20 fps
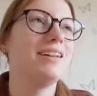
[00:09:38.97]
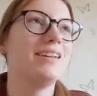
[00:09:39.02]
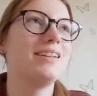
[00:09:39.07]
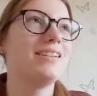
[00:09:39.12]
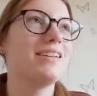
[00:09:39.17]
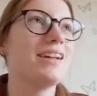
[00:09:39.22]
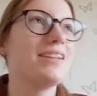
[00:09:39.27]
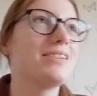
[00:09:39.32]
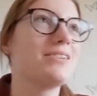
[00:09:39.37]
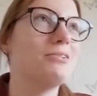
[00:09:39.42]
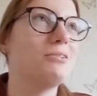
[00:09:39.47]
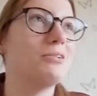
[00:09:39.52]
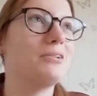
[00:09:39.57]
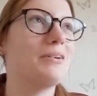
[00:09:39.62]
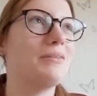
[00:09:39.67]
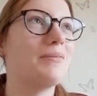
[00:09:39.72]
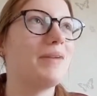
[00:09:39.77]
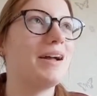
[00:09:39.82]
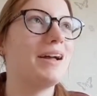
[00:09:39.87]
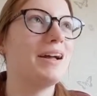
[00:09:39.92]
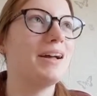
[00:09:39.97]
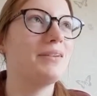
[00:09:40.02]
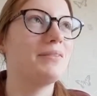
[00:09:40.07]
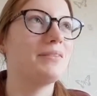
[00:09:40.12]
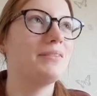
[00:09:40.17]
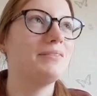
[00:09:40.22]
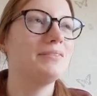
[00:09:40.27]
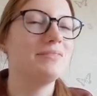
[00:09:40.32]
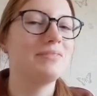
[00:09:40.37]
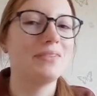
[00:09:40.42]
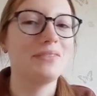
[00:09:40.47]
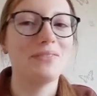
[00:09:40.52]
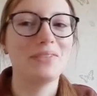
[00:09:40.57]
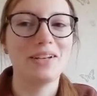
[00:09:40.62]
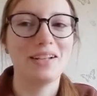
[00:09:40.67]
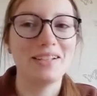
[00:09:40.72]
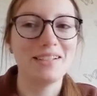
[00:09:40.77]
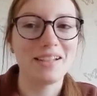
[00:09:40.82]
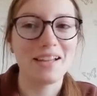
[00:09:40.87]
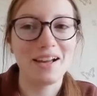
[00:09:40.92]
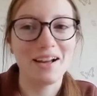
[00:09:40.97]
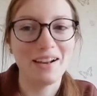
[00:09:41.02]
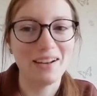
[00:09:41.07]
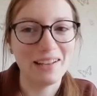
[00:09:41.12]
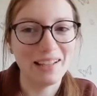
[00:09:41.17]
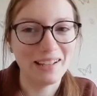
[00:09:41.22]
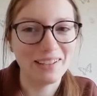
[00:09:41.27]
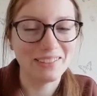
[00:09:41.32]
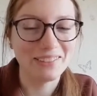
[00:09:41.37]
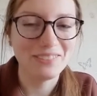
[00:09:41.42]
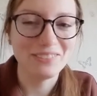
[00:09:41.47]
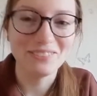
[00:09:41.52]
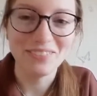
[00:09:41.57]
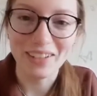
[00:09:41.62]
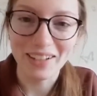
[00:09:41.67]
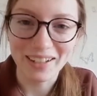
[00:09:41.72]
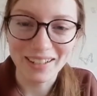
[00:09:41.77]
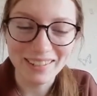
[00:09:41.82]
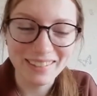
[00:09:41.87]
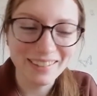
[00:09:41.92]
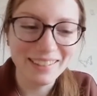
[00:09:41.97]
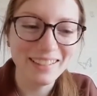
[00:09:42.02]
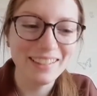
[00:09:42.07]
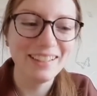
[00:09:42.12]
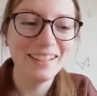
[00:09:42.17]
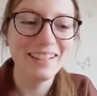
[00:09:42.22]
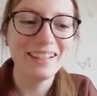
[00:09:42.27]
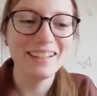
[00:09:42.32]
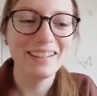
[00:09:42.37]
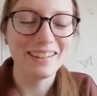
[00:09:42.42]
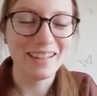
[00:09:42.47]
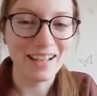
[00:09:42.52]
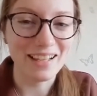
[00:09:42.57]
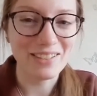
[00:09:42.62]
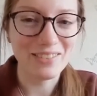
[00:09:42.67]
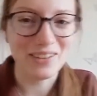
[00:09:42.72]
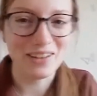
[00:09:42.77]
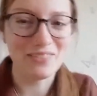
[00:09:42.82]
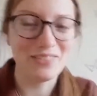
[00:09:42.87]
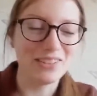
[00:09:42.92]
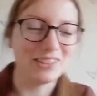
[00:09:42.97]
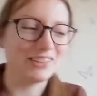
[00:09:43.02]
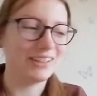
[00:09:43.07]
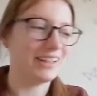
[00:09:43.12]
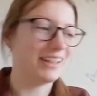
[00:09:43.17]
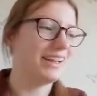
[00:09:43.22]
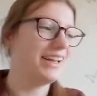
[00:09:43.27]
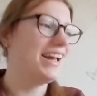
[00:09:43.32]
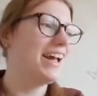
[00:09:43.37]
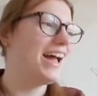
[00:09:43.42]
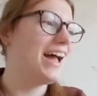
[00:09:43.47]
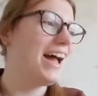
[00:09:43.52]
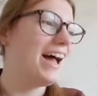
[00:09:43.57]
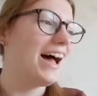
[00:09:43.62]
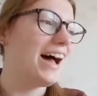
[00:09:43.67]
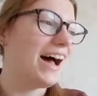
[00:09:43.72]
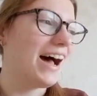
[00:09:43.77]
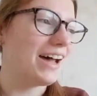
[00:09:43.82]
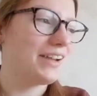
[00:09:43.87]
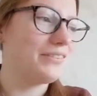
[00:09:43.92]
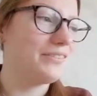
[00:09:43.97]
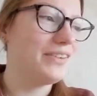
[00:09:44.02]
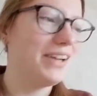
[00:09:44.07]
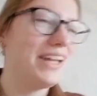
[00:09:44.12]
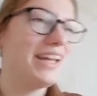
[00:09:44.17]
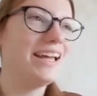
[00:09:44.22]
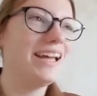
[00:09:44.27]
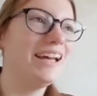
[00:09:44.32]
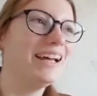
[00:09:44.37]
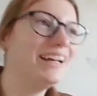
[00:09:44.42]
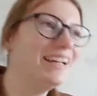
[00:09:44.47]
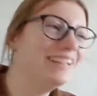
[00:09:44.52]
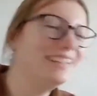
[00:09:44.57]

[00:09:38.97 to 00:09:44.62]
It sounds cooler in my head than when I say it out loud, but that's what I'm doing. And we,